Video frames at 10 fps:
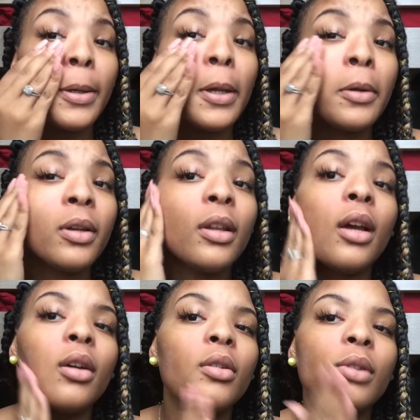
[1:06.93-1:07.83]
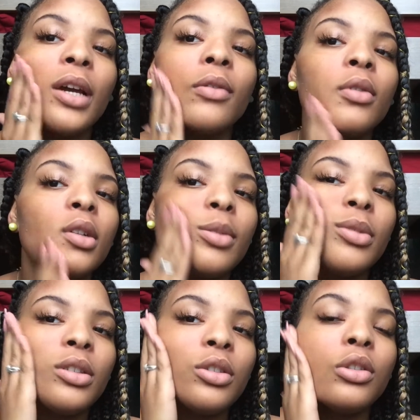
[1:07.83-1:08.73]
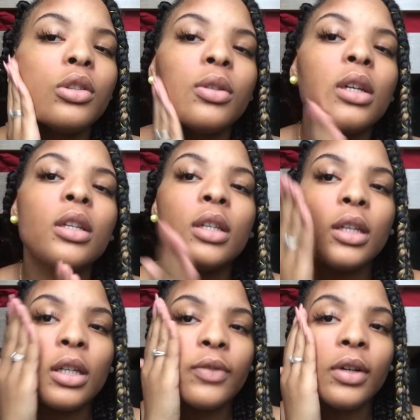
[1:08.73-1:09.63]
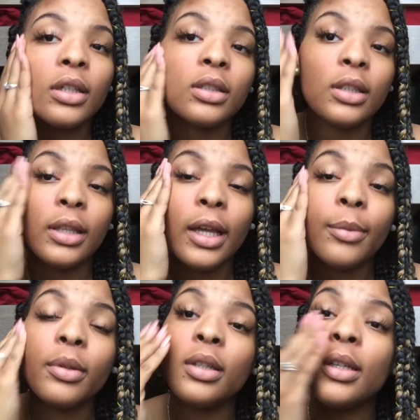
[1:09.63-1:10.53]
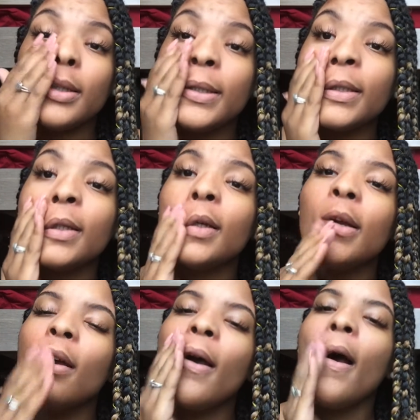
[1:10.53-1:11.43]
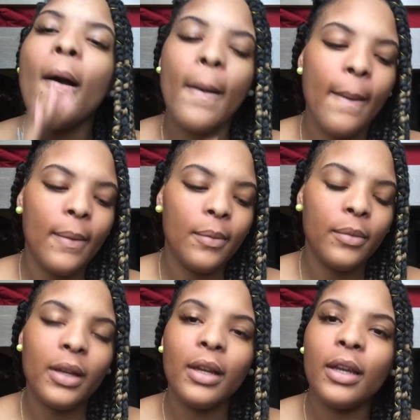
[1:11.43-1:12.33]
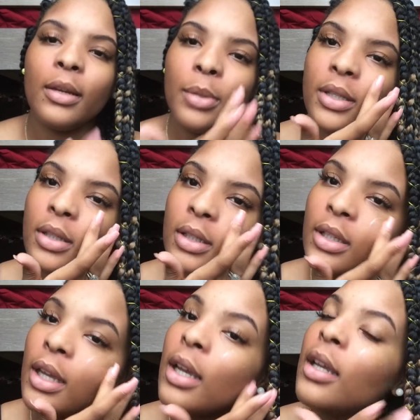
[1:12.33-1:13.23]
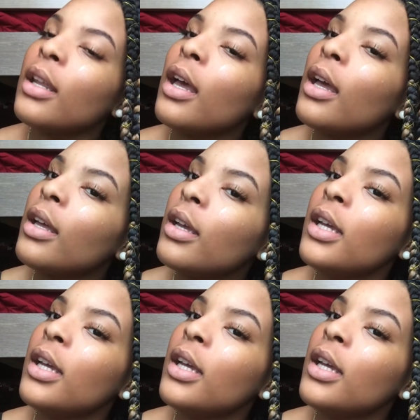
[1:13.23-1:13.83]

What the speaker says: that have really been trending as far as celebrities, and basically saying that